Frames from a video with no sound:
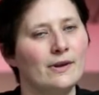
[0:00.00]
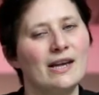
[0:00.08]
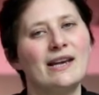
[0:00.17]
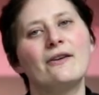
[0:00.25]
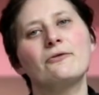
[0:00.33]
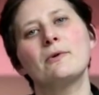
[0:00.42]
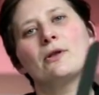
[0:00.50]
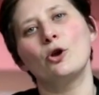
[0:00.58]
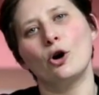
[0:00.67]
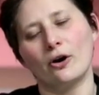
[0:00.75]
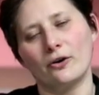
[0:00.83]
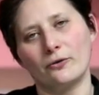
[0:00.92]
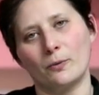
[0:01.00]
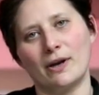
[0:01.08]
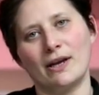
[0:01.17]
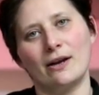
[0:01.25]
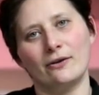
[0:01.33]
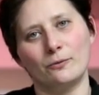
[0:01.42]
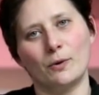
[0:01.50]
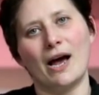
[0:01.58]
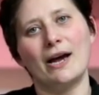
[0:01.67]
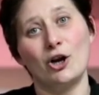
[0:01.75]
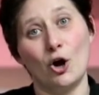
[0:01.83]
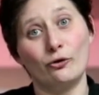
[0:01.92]
He gives me looks when when
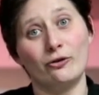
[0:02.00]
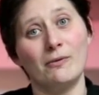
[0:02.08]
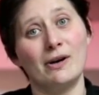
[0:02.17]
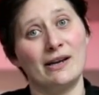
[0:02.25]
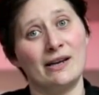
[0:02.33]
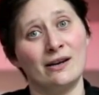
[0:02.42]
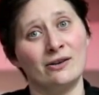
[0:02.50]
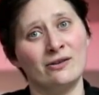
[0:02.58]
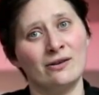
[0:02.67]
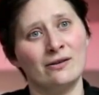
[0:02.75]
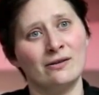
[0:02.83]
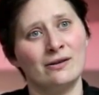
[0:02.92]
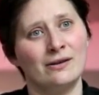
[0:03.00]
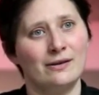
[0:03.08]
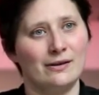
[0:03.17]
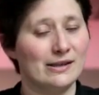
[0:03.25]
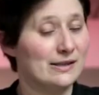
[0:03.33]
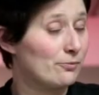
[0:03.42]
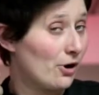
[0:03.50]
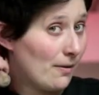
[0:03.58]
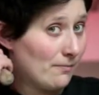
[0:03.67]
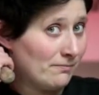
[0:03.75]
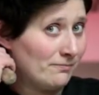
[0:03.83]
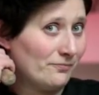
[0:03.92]
I know someone and he doesn't. It's a
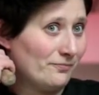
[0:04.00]
problem.